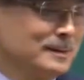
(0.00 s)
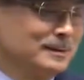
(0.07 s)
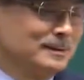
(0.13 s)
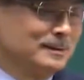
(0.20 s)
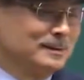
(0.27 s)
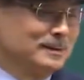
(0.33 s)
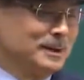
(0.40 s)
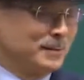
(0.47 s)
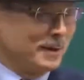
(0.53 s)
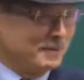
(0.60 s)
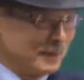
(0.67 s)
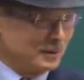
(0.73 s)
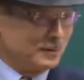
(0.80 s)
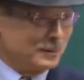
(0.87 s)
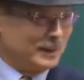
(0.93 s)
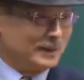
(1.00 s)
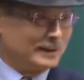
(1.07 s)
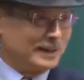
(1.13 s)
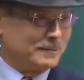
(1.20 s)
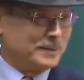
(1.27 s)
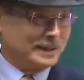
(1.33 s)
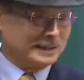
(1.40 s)
Think of making
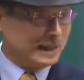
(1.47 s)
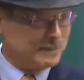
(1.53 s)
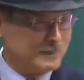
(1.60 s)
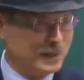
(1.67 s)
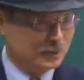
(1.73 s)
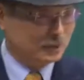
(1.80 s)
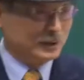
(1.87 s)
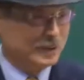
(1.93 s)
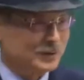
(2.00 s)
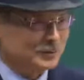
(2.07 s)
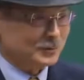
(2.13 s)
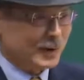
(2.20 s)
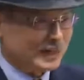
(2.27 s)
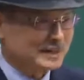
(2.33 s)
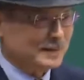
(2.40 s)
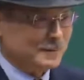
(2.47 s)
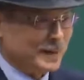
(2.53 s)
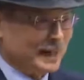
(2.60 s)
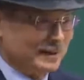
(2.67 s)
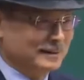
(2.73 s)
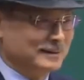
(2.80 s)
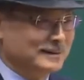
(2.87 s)
$30 more when your
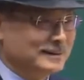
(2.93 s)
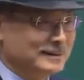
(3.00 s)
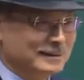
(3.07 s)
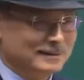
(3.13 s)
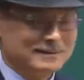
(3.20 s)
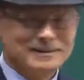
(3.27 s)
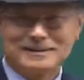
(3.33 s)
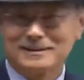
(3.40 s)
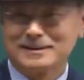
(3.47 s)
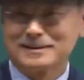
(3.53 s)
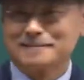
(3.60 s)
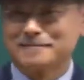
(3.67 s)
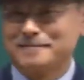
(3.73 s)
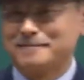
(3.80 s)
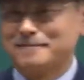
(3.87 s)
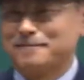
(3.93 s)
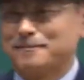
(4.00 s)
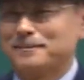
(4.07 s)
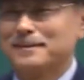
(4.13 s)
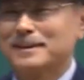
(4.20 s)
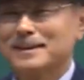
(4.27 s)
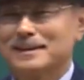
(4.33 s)
monthly income is $2,000.